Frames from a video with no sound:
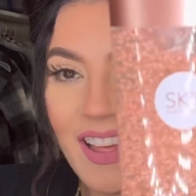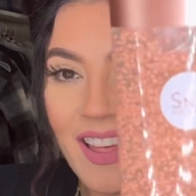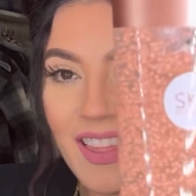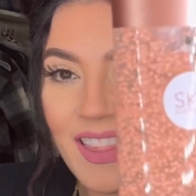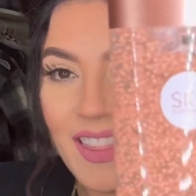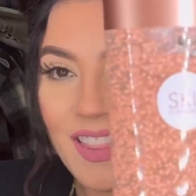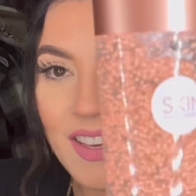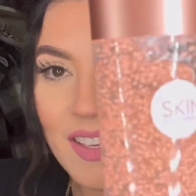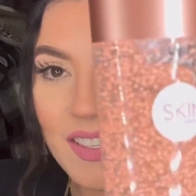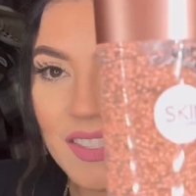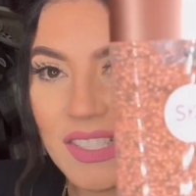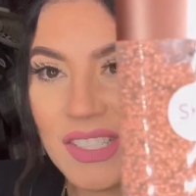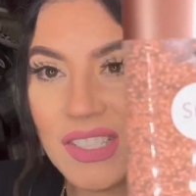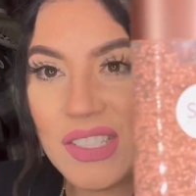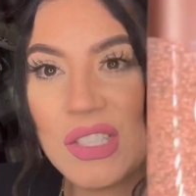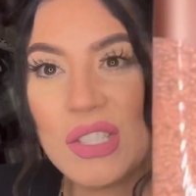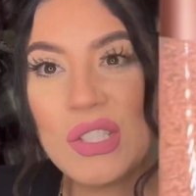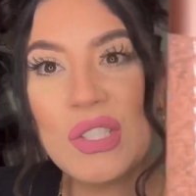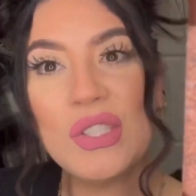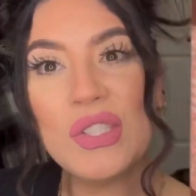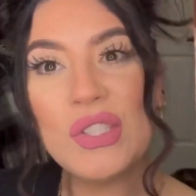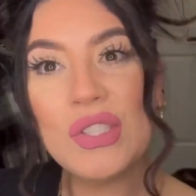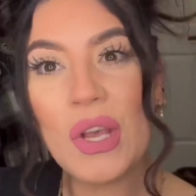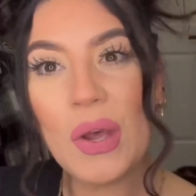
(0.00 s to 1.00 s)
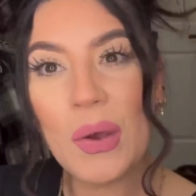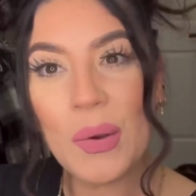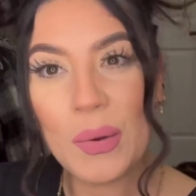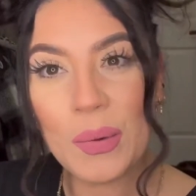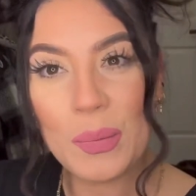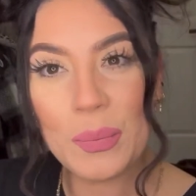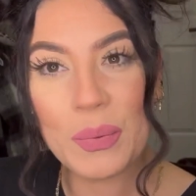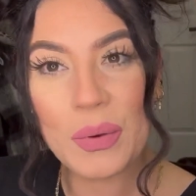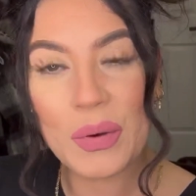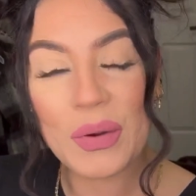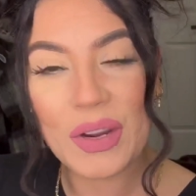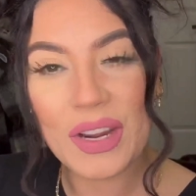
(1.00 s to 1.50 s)
This is so
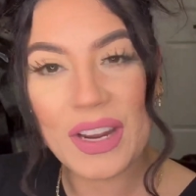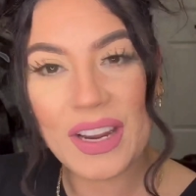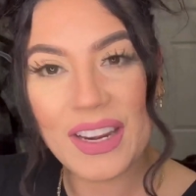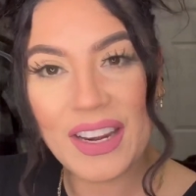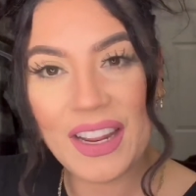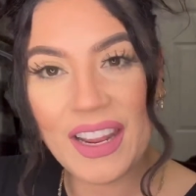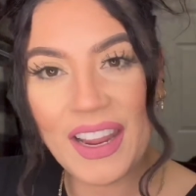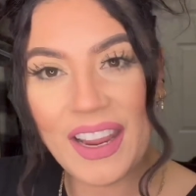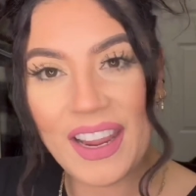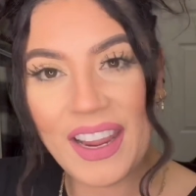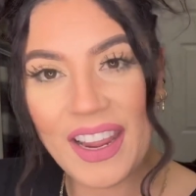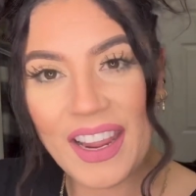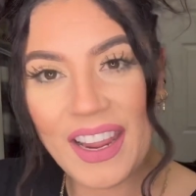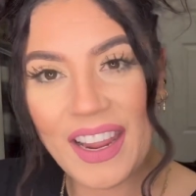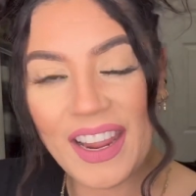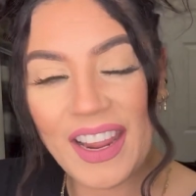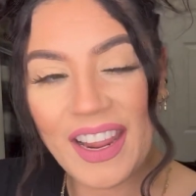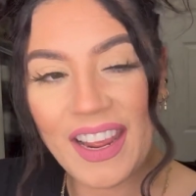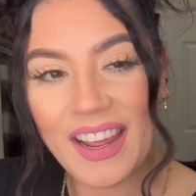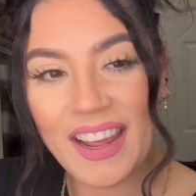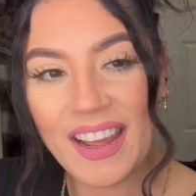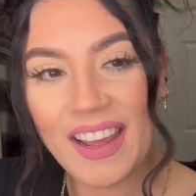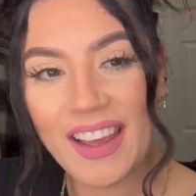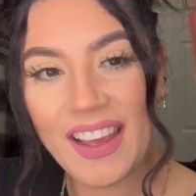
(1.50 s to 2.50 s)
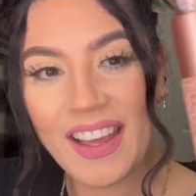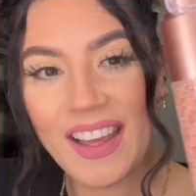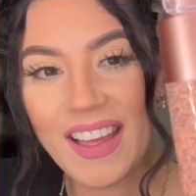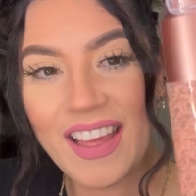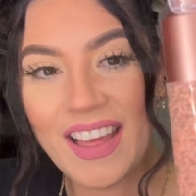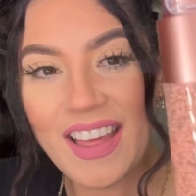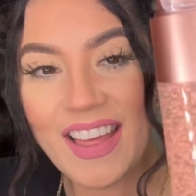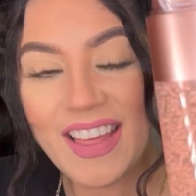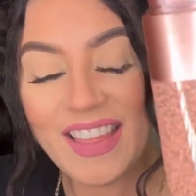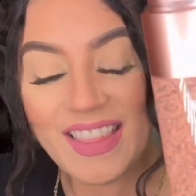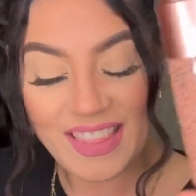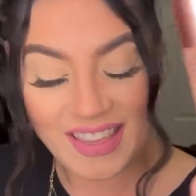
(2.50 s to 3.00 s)
pretty.
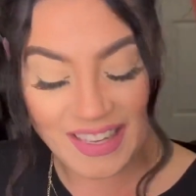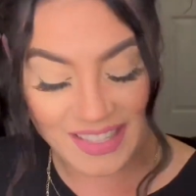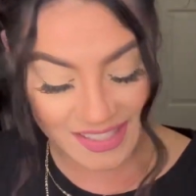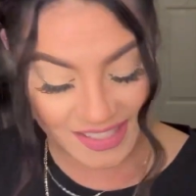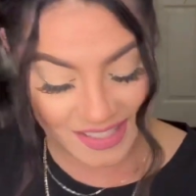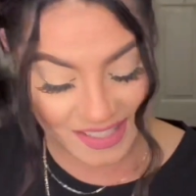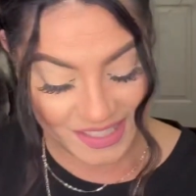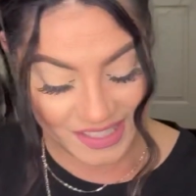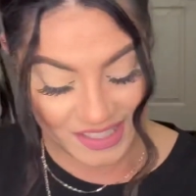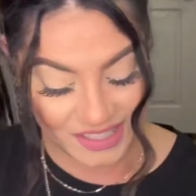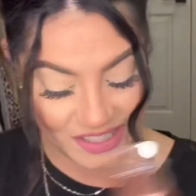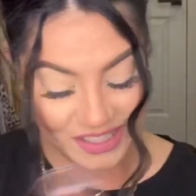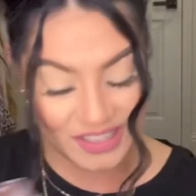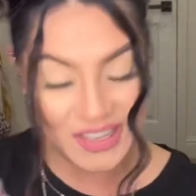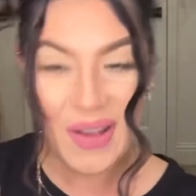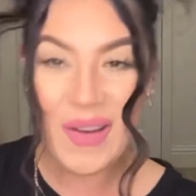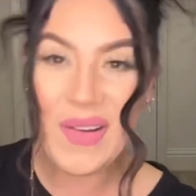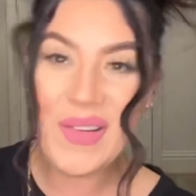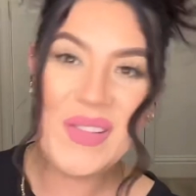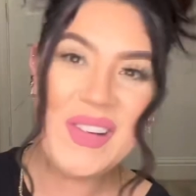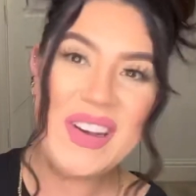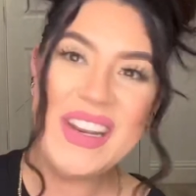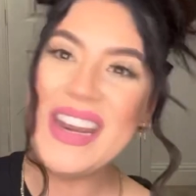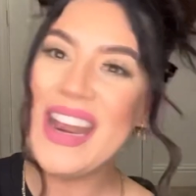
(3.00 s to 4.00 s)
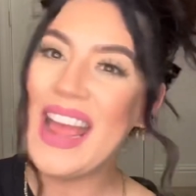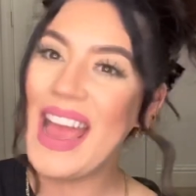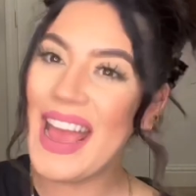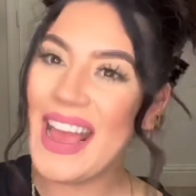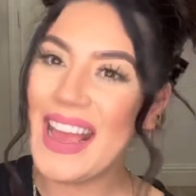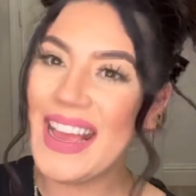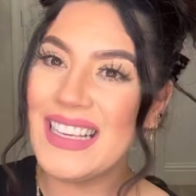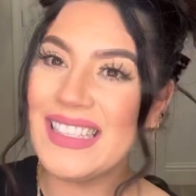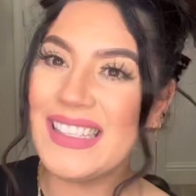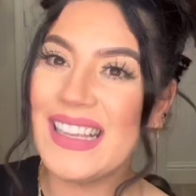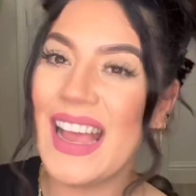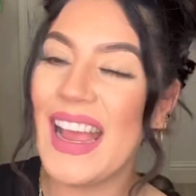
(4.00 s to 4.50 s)
This is so
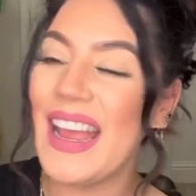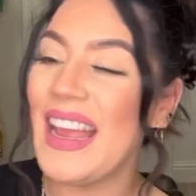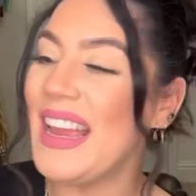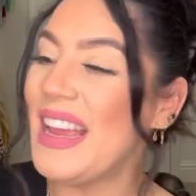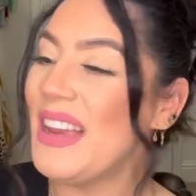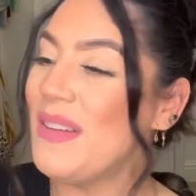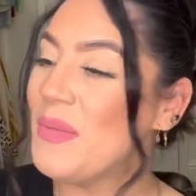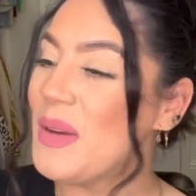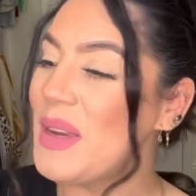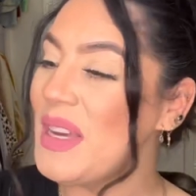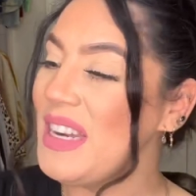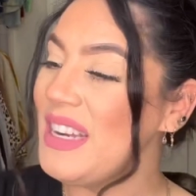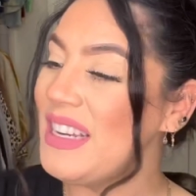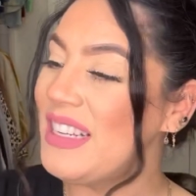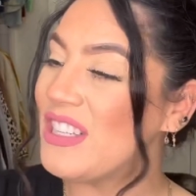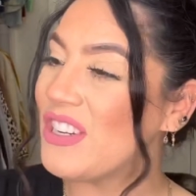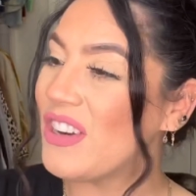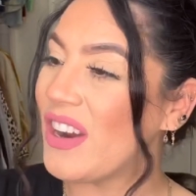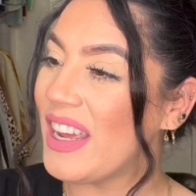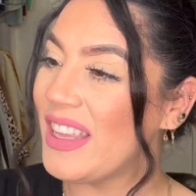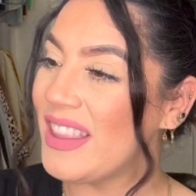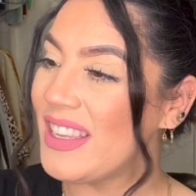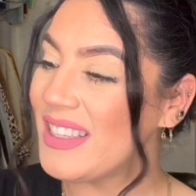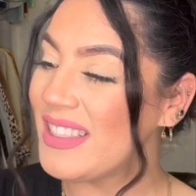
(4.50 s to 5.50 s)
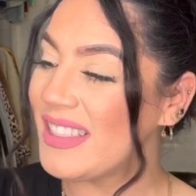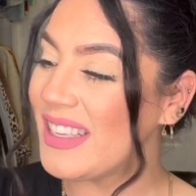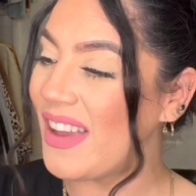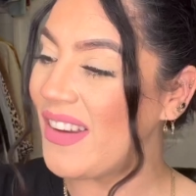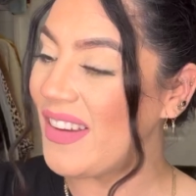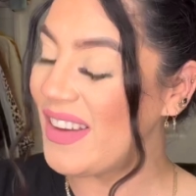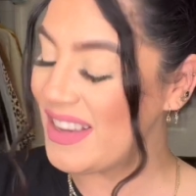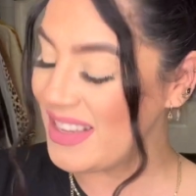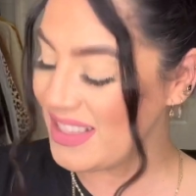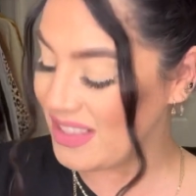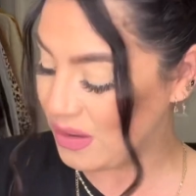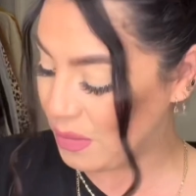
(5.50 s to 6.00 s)
nice. I am gonna try this
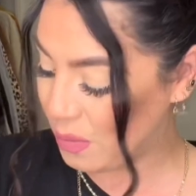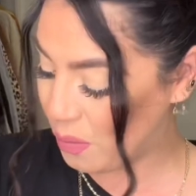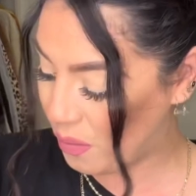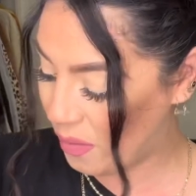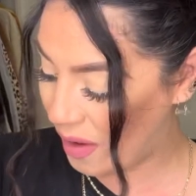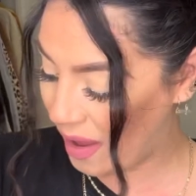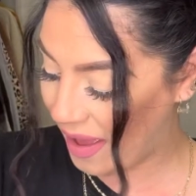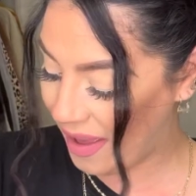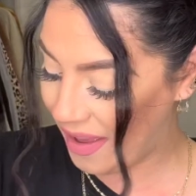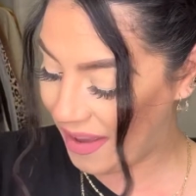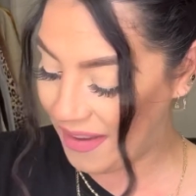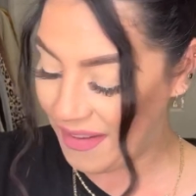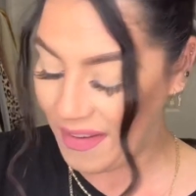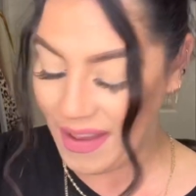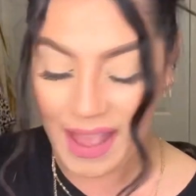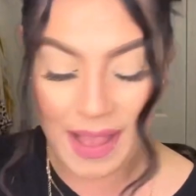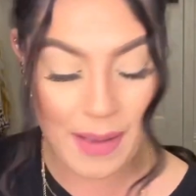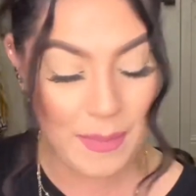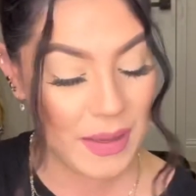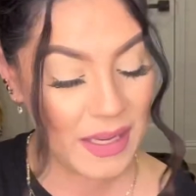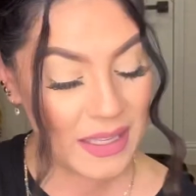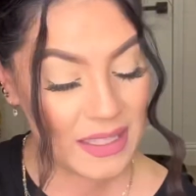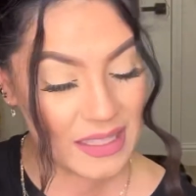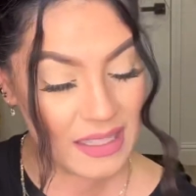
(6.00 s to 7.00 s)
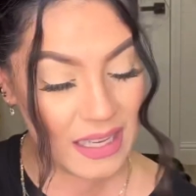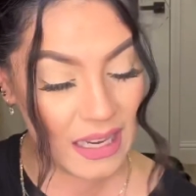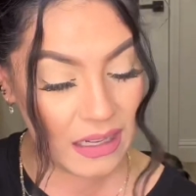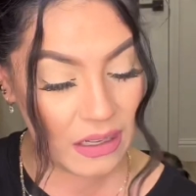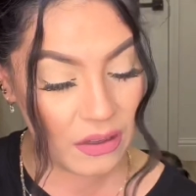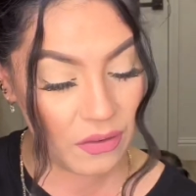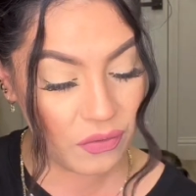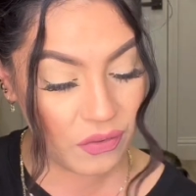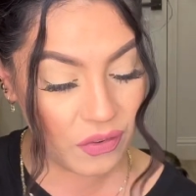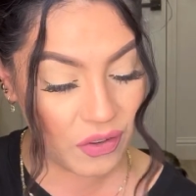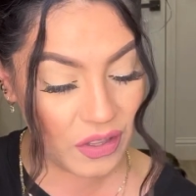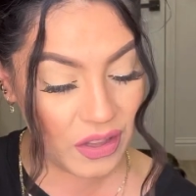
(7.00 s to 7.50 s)
out as well. I'm excited
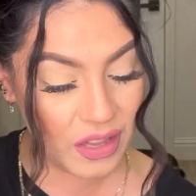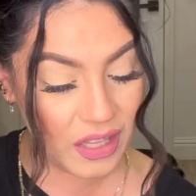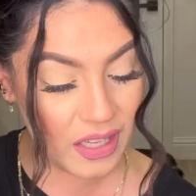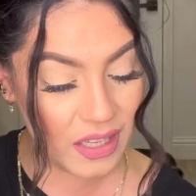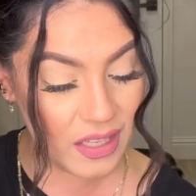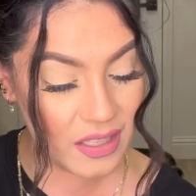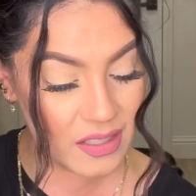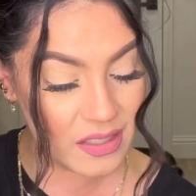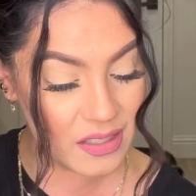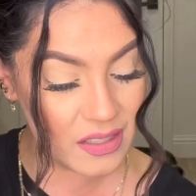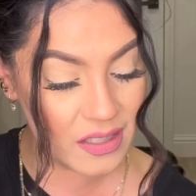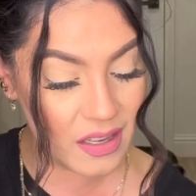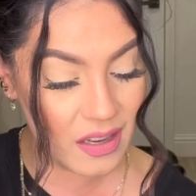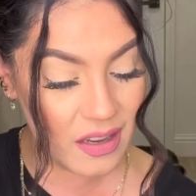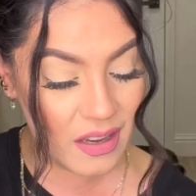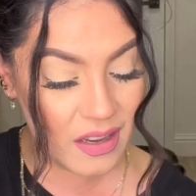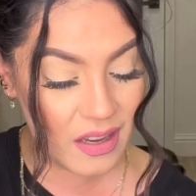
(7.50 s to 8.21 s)
for this.